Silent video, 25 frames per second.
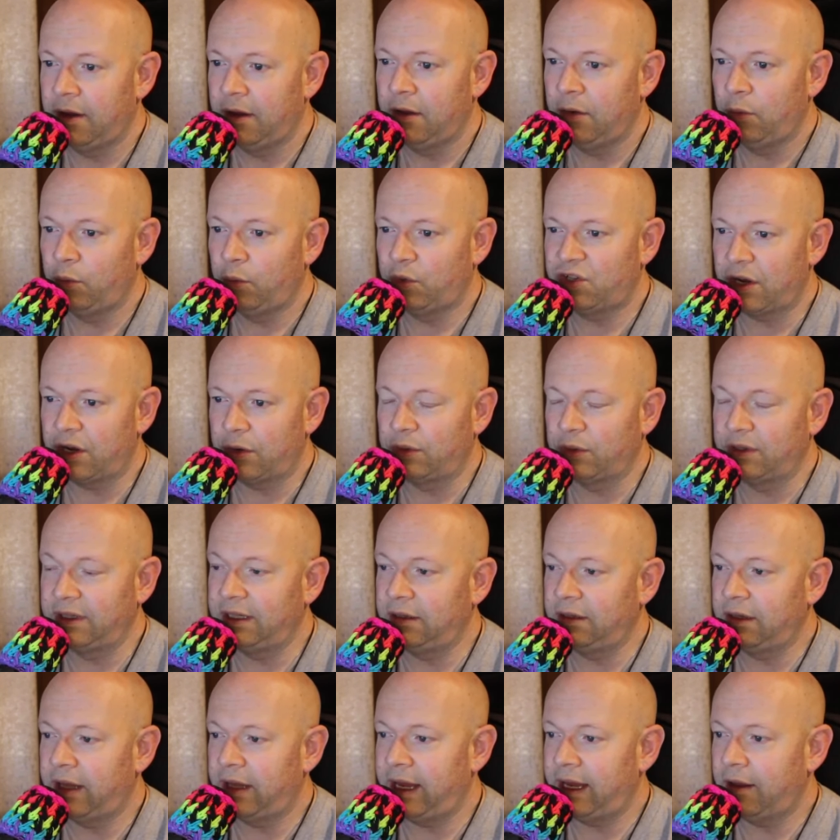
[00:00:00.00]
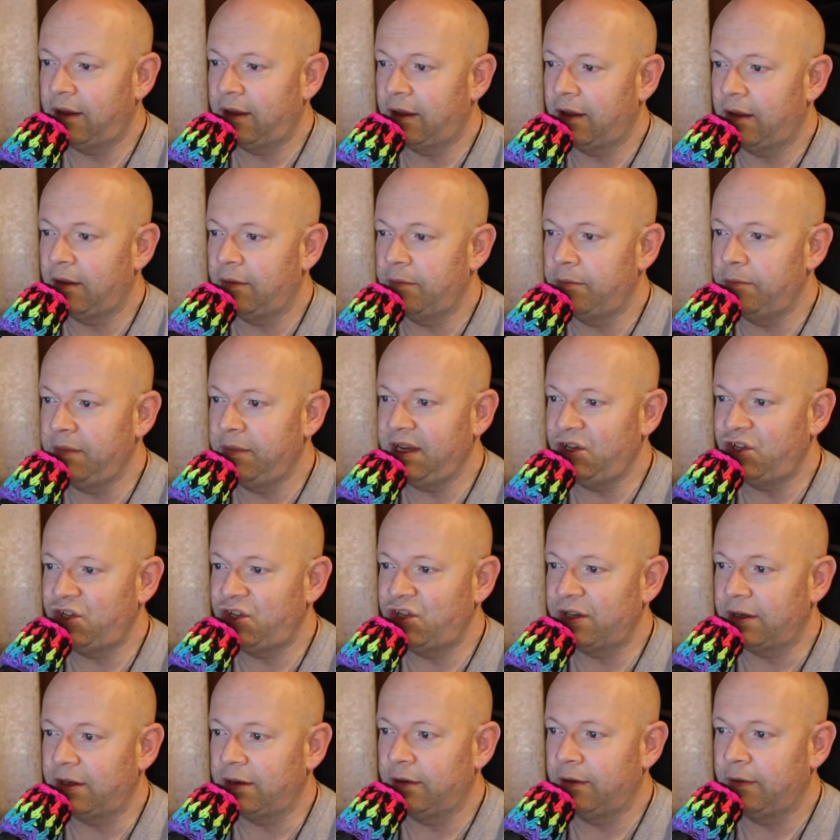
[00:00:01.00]
which I really like
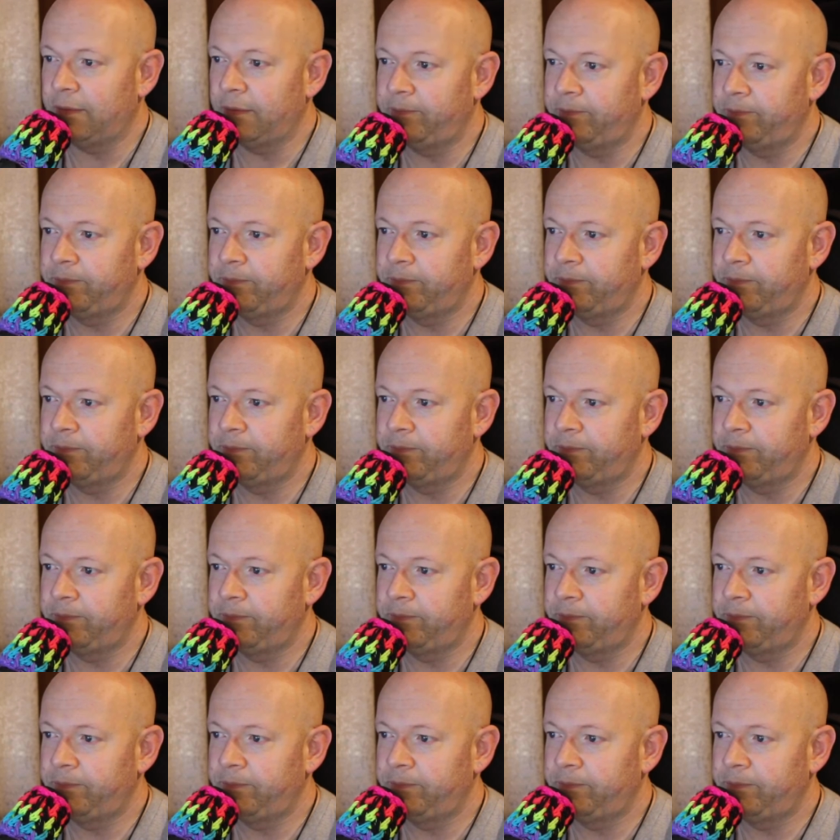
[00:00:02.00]
Mishin.